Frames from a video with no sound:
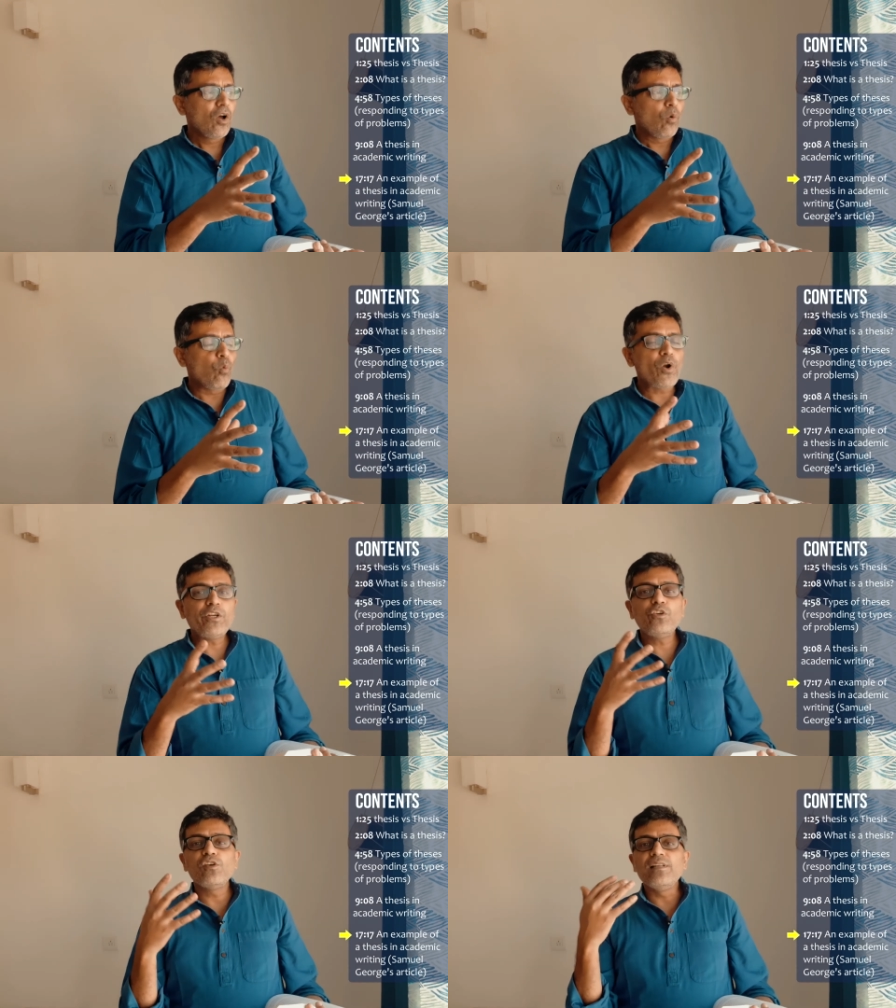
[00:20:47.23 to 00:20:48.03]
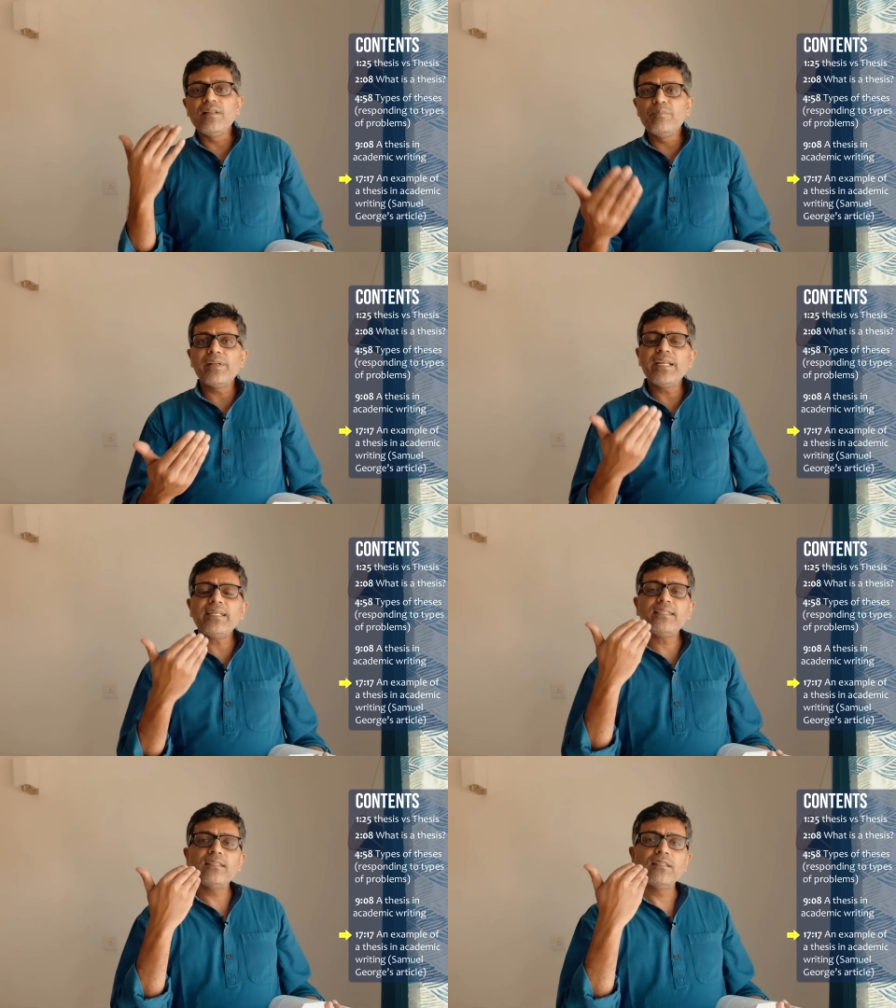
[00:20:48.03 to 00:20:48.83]
wanted to
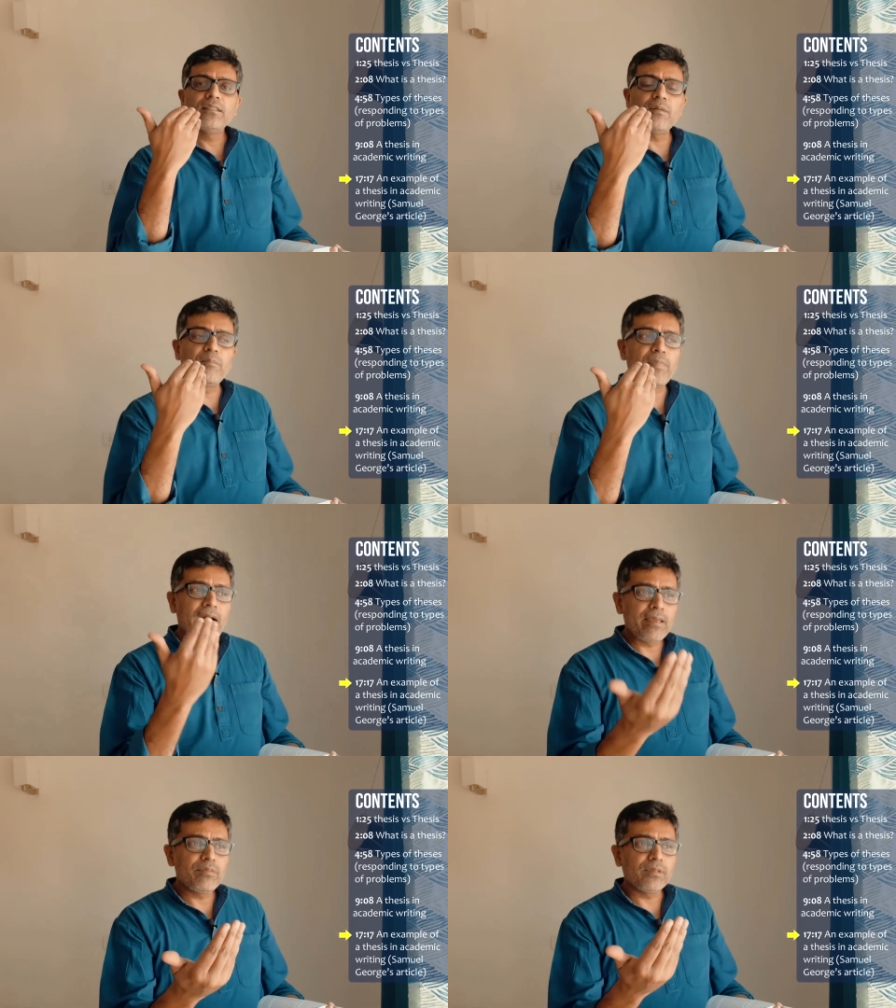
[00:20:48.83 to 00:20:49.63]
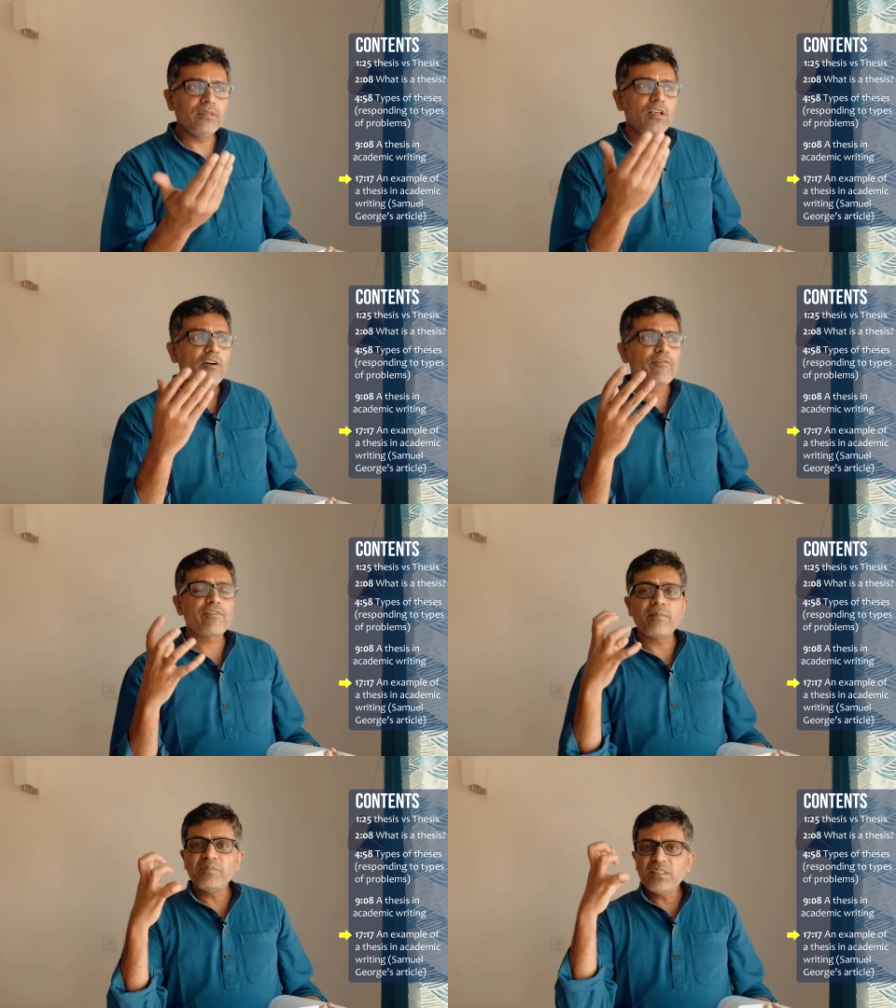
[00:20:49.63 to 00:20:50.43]
liberate the Bible
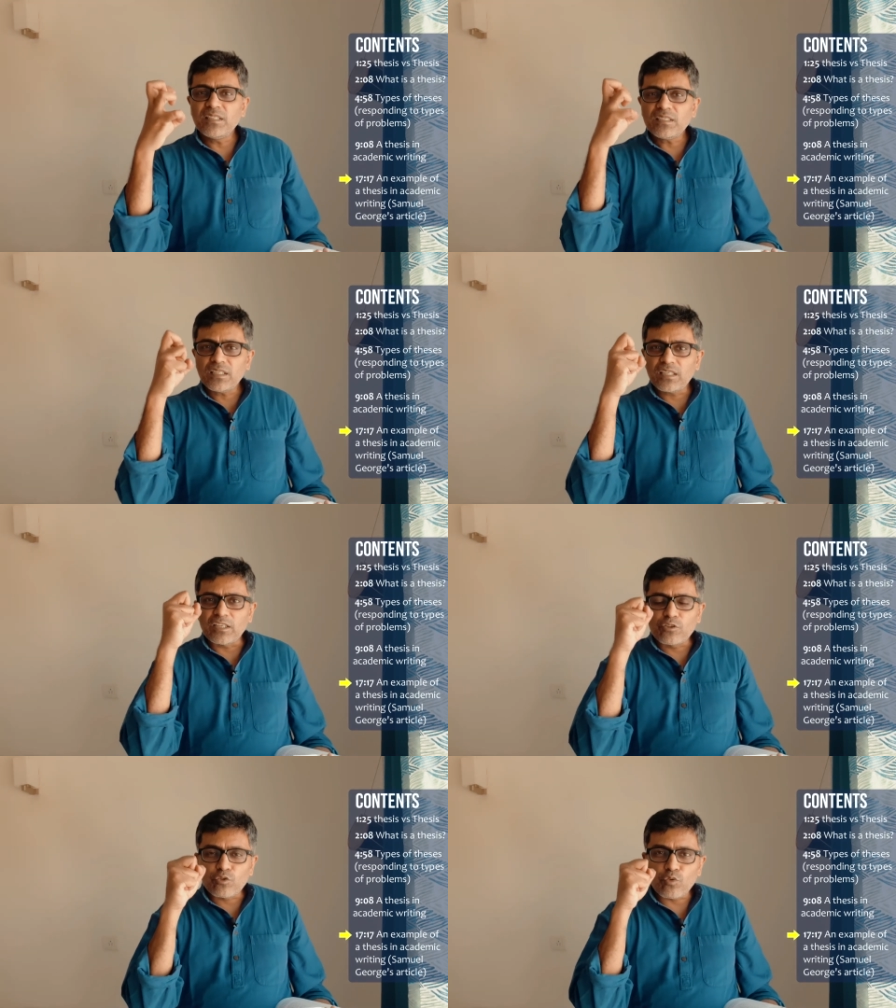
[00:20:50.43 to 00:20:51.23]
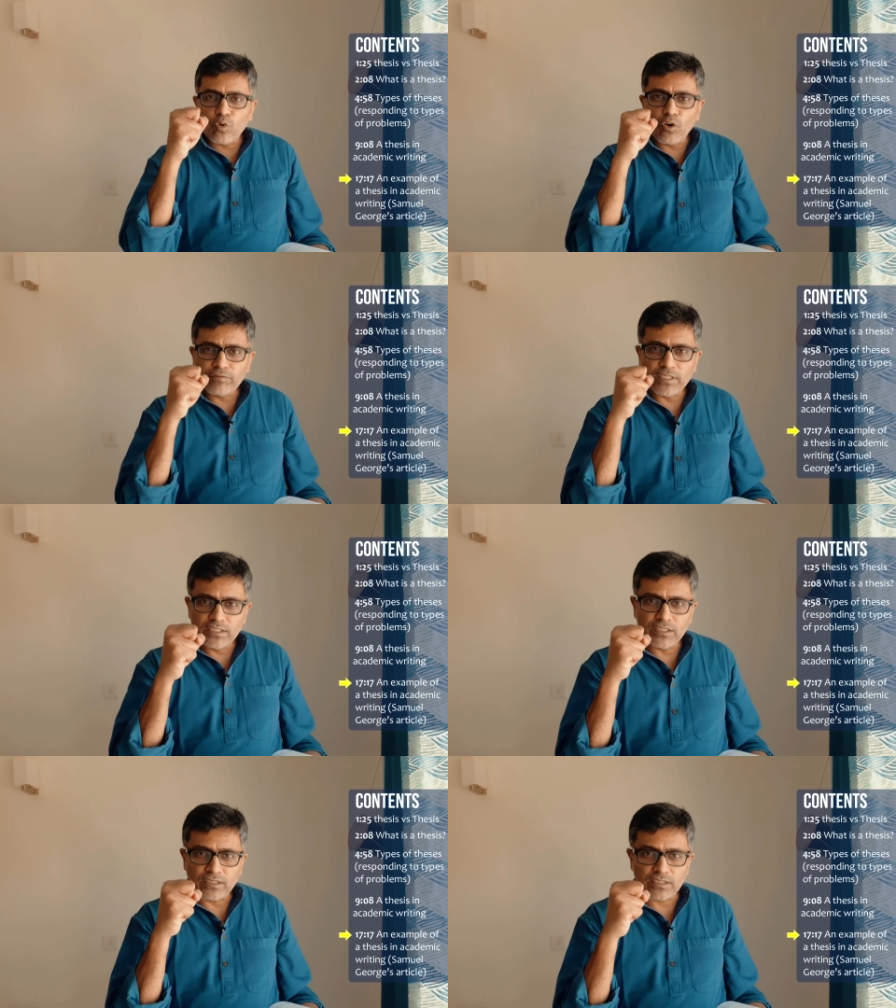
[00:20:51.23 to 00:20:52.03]
from the control of the
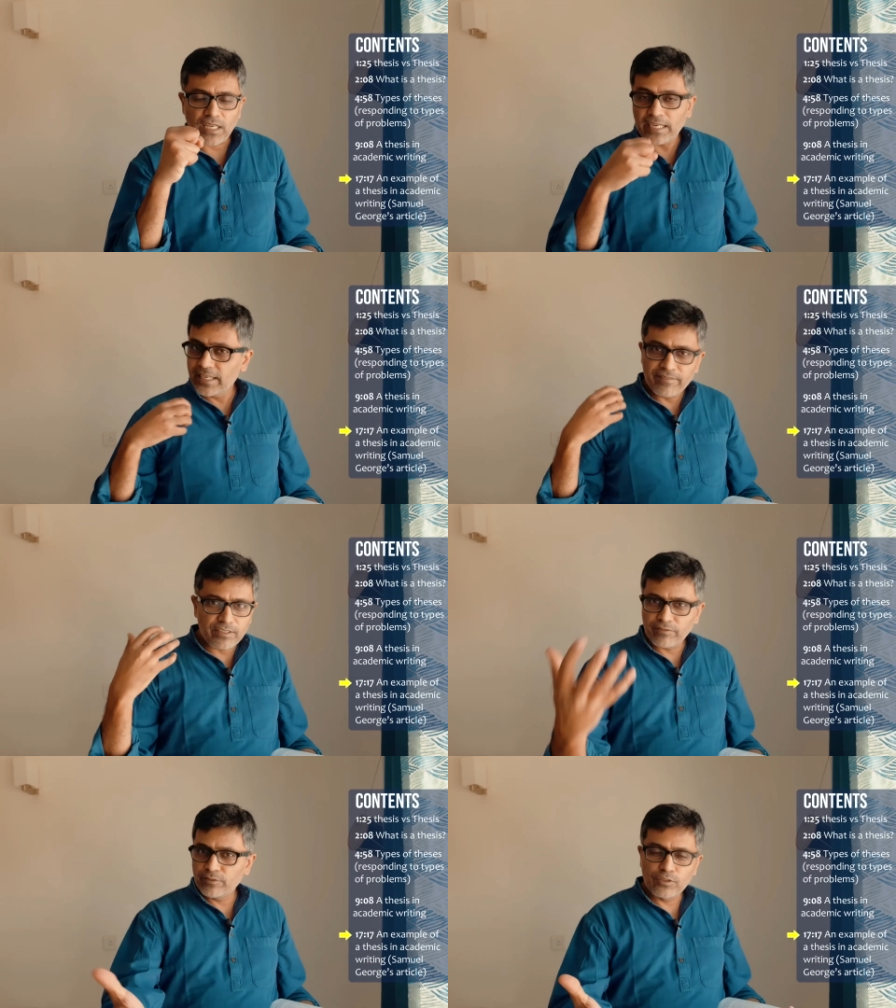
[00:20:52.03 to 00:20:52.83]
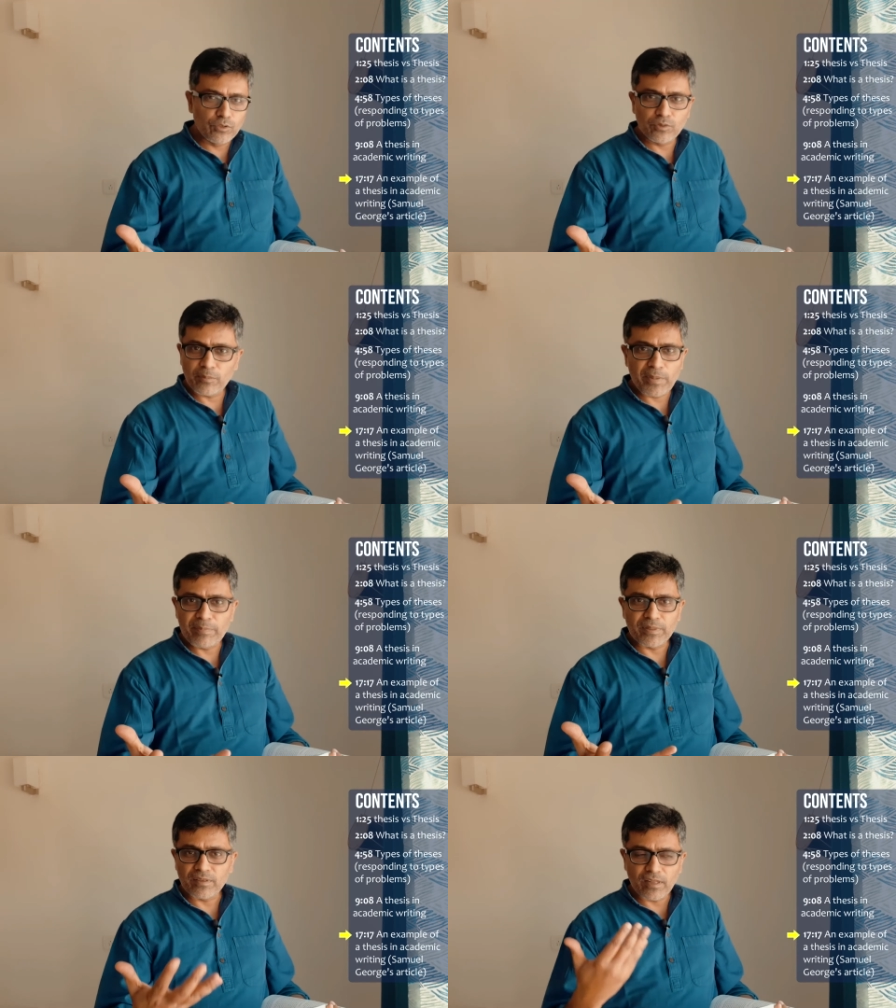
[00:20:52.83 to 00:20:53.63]
church and give it to the
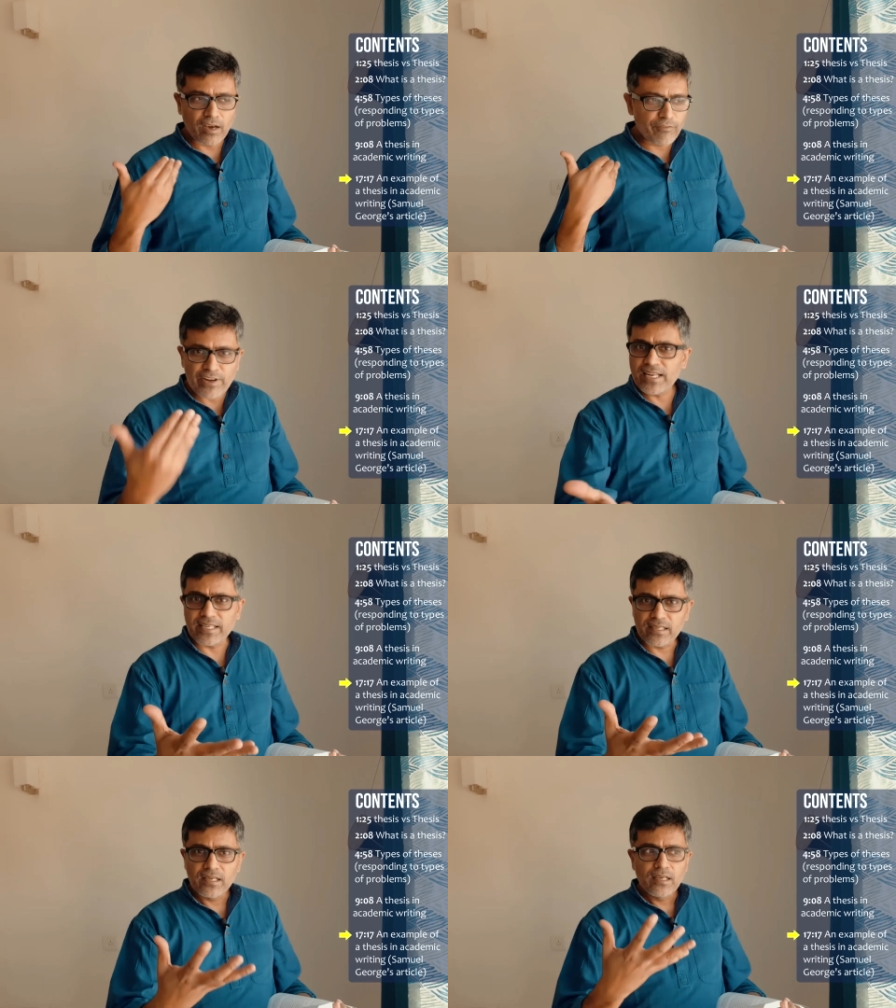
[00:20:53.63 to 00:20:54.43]
people uh, freely,